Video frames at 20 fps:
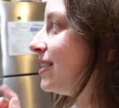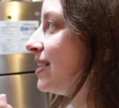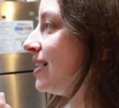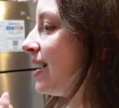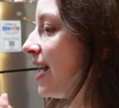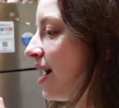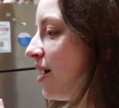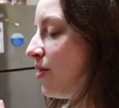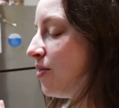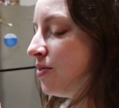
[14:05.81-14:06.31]

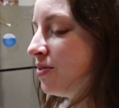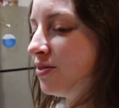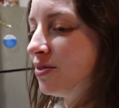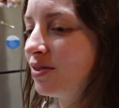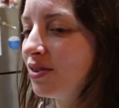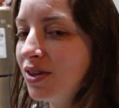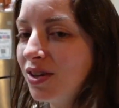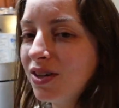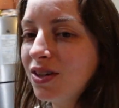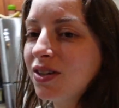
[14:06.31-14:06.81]
now.
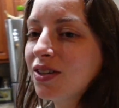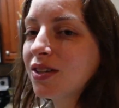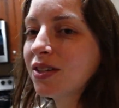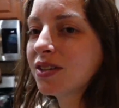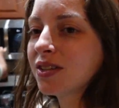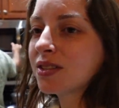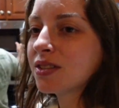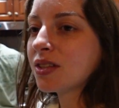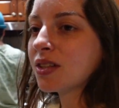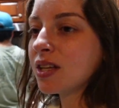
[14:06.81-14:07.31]

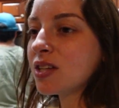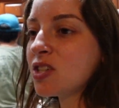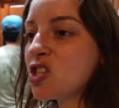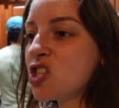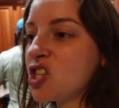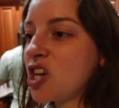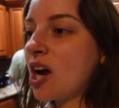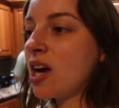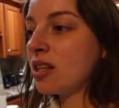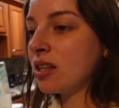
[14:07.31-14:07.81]
So let's
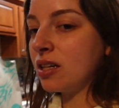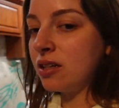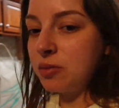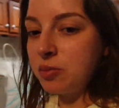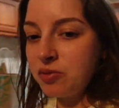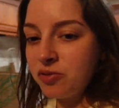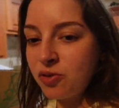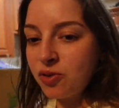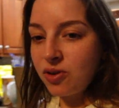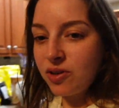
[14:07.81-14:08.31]
chat though
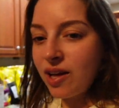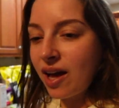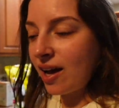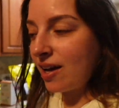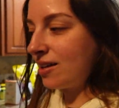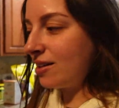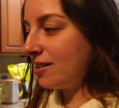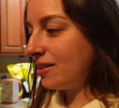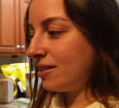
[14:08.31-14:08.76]
before that.